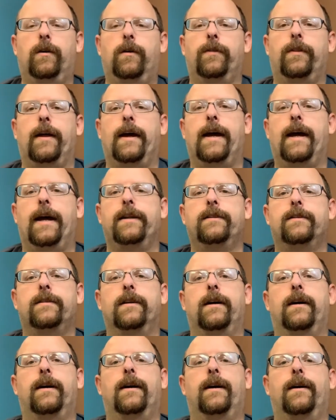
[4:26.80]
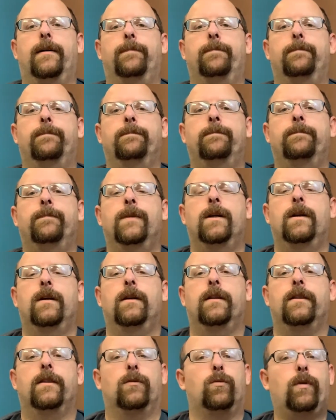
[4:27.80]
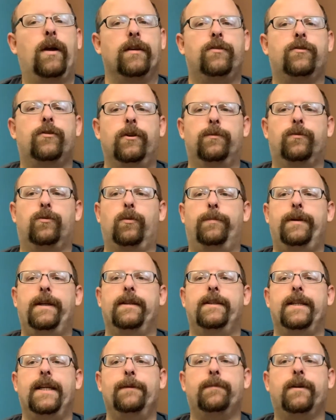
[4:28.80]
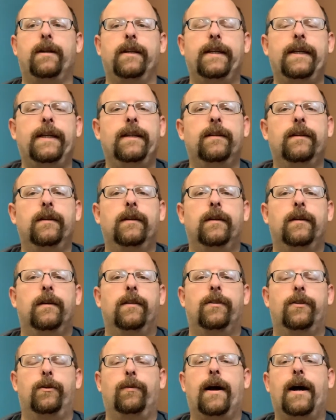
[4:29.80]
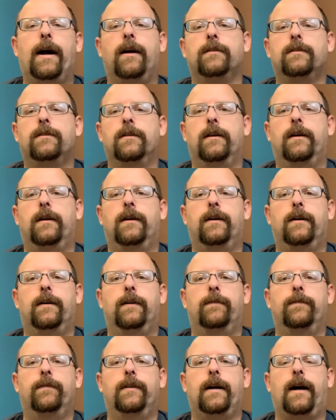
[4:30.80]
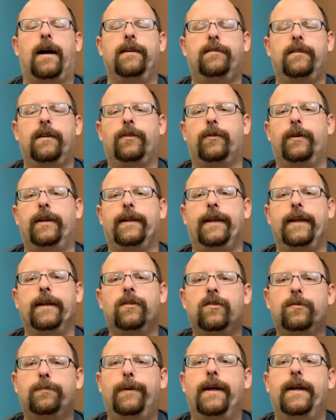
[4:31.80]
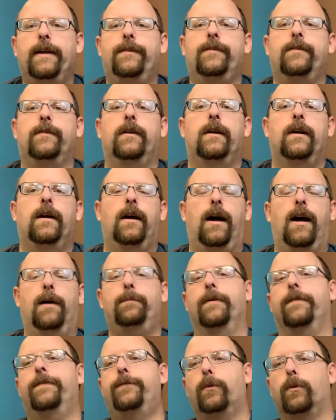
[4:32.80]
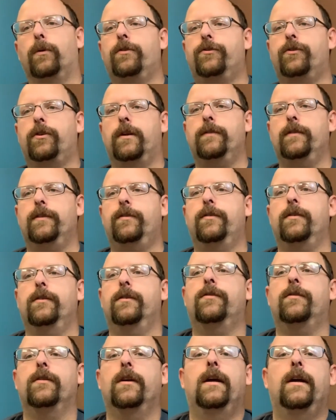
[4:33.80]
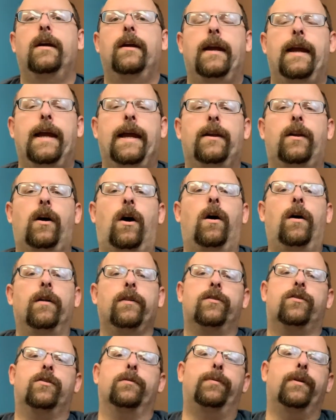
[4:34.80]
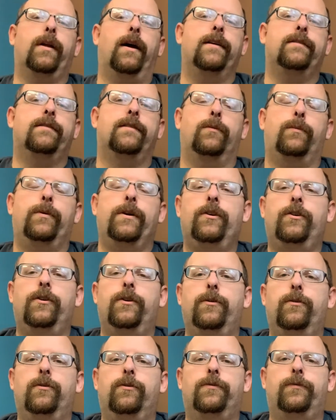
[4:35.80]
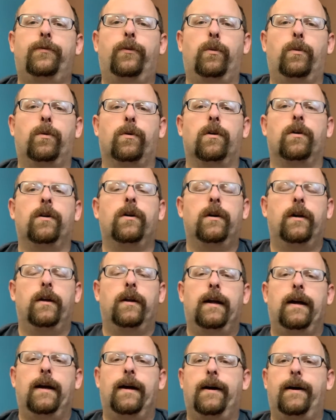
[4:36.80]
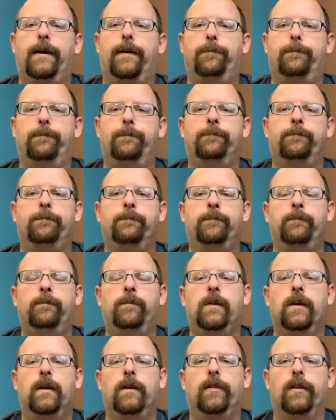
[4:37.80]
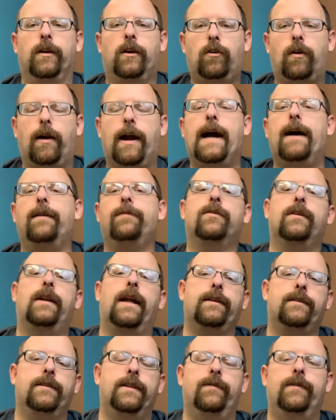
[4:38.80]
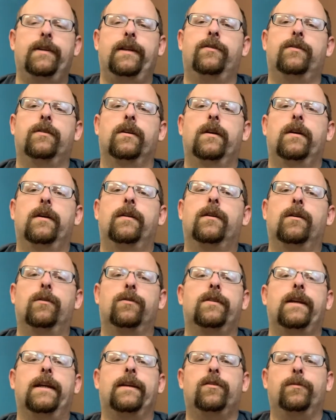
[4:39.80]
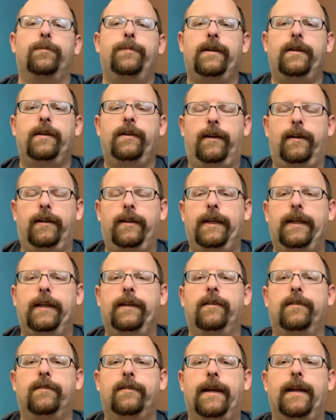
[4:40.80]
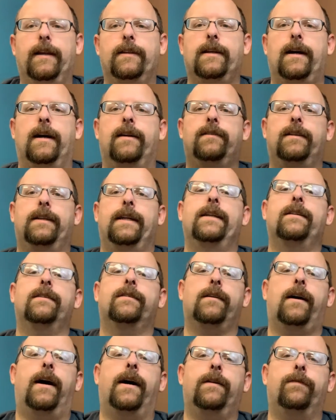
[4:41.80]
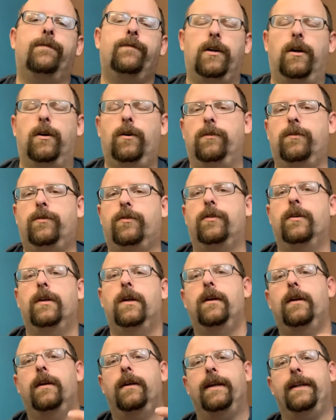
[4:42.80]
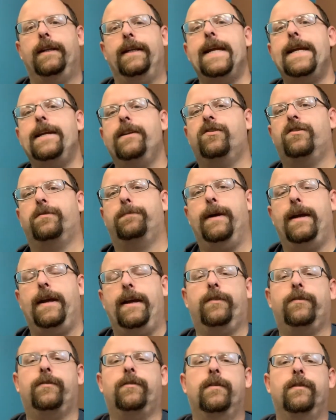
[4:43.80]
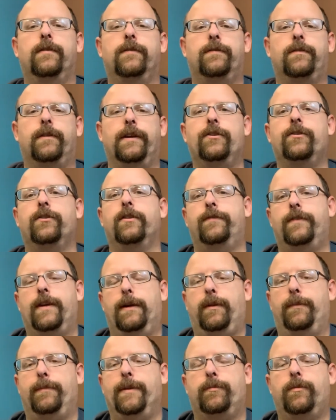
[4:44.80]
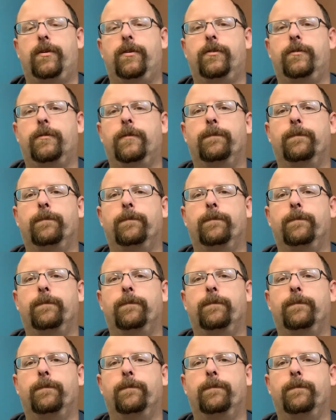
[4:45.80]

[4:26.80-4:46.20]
that the restrooms will be deep cleaned throughout the IC3 Kids space before services, and all the supplies that we use for the crafts and activities, those things will be cleaned and sanitized and inside of totes in each space for each of the family members.